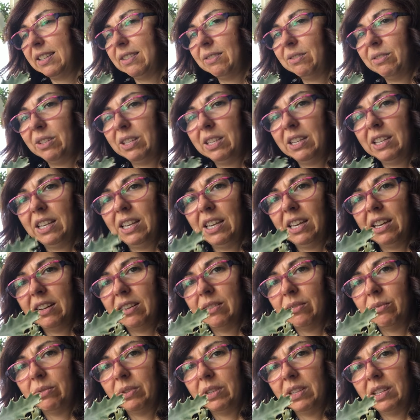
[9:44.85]
Really,
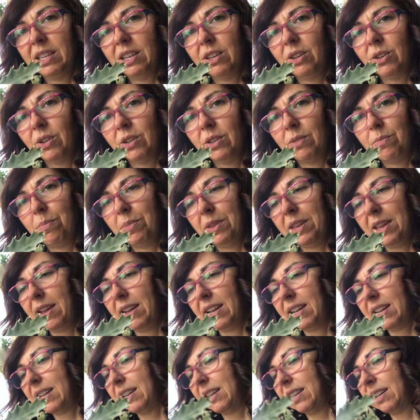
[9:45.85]
a really good
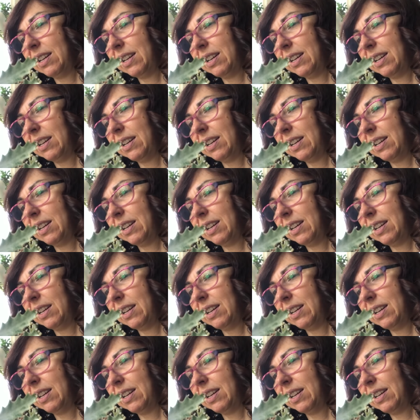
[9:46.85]
pick